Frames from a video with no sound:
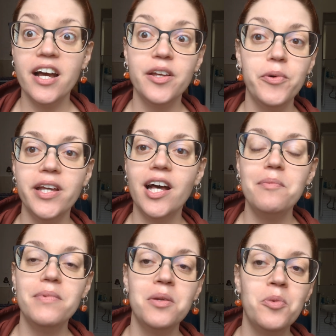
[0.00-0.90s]
I wake
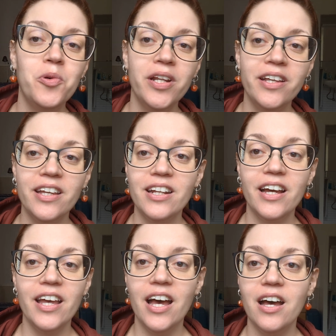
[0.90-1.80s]
up in the morning and
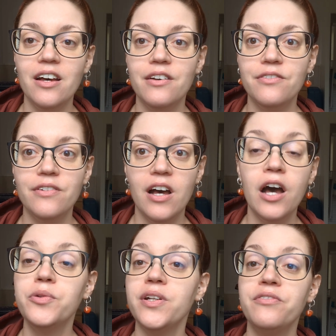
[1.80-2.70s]
I have
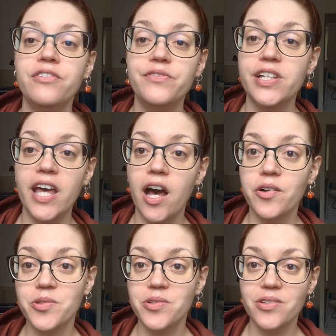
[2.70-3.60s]
150
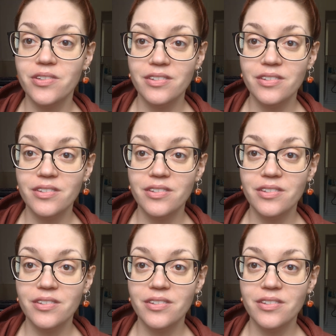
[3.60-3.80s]
cows.